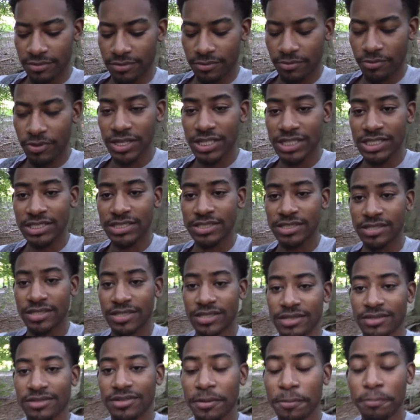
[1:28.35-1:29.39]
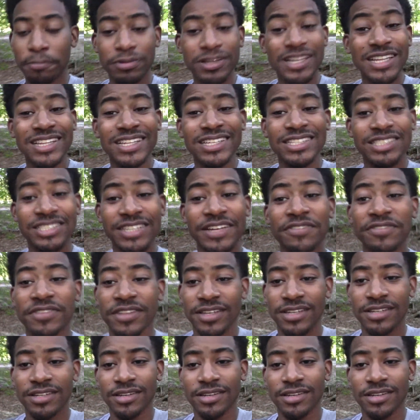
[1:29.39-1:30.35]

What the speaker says: was completely shifted.